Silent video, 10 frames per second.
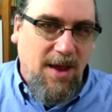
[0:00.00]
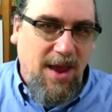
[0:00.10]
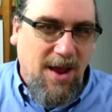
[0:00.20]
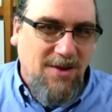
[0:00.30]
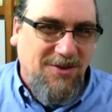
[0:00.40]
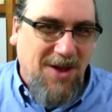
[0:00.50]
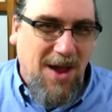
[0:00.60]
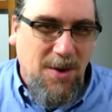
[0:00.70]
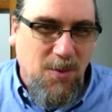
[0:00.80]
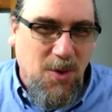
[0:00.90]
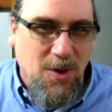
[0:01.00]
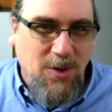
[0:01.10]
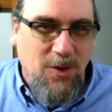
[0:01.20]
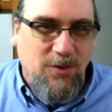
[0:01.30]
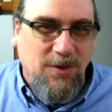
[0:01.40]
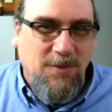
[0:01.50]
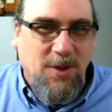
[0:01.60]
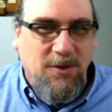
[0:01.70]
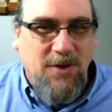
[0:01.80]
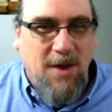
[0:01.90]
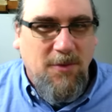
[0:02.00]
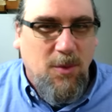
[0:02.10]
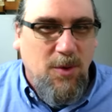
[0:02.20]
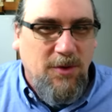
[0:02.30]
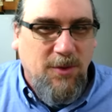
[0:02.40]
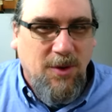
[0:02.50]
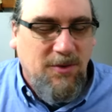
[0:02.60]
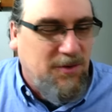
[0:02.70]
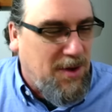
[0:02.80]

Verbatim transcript: hands-on work using philosophical resources.